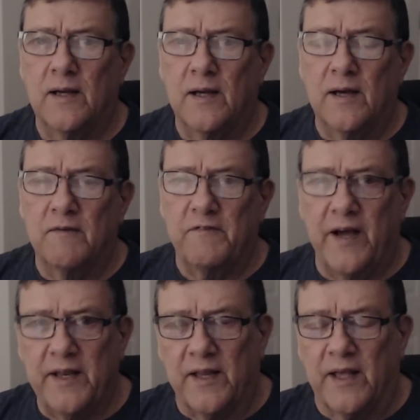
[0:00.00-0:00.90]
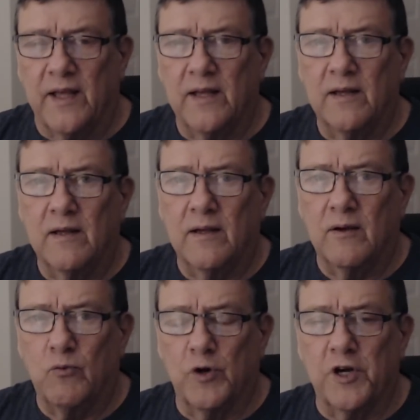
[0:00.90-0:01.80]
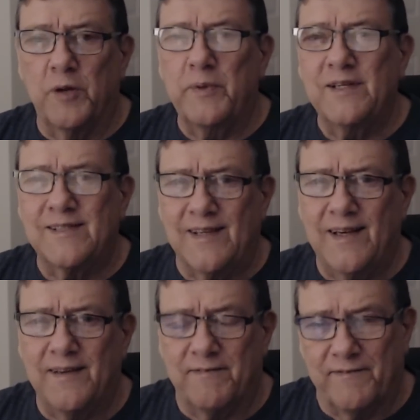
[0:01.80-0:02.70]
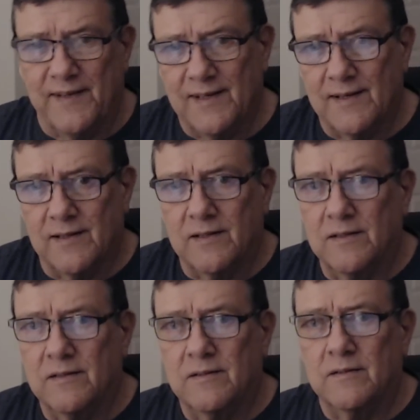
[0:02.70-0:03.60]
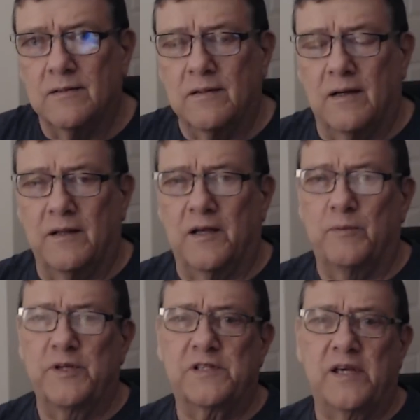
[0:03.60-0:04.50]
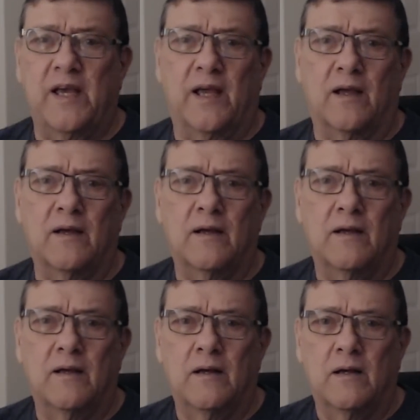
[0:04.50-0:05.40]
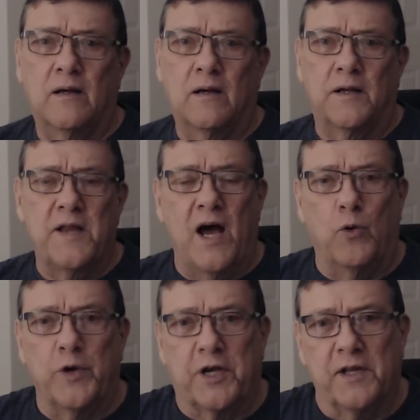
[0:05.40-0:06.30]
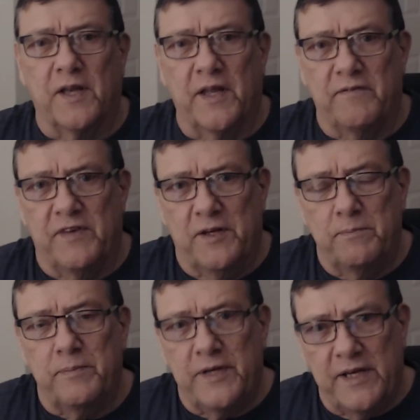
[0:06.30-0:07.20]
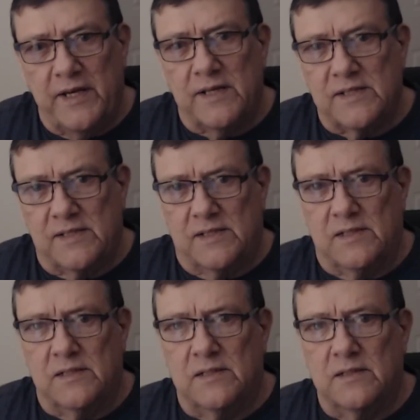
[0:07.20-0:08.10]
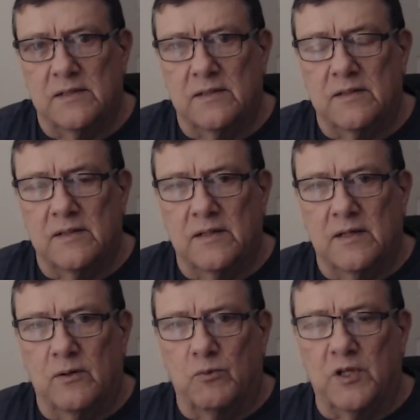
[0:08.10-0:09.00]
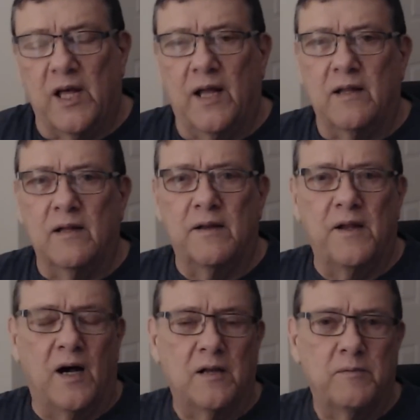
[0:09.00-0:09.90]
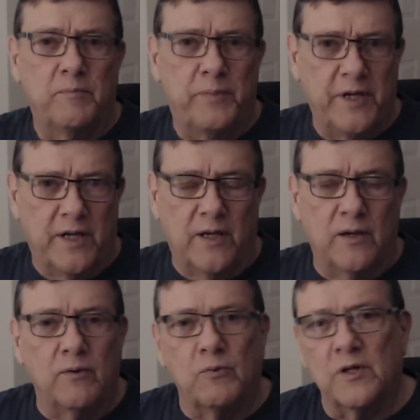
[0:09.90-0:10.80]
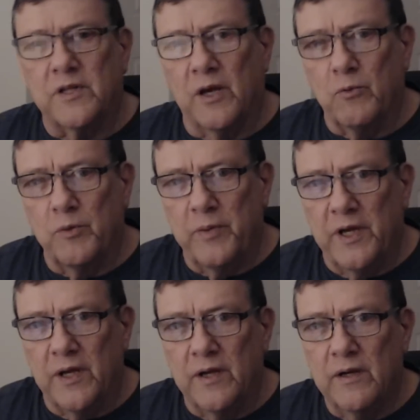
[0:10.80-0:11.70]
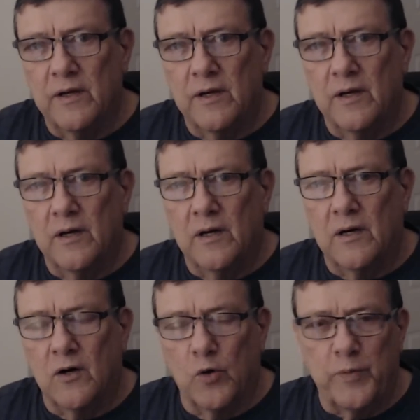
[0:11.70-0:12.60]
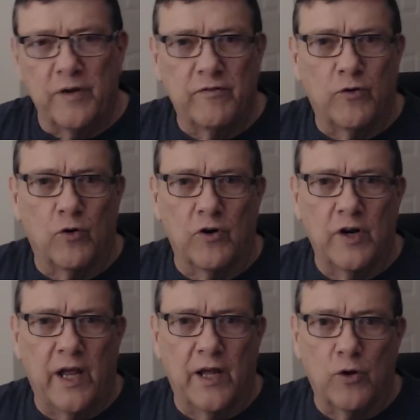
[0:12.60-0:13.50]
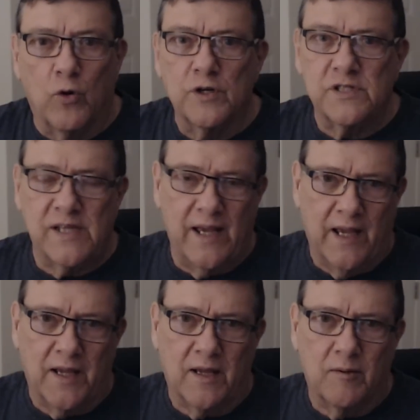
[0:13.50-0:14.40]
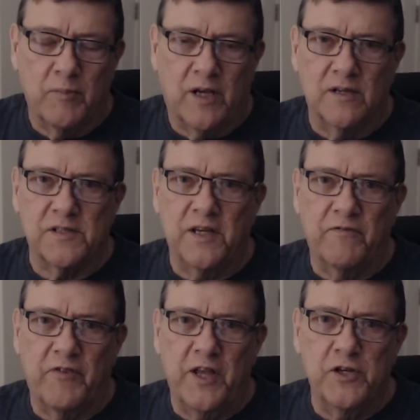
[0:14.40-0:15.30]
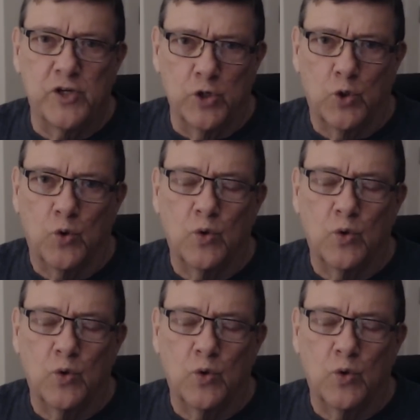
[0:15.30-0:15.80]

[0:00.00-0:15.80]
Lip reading: finally, we're going to be safe? Are they going to be saying, now we can live in peace? Would that not be what they would be hoping for and or saying? Because if they do,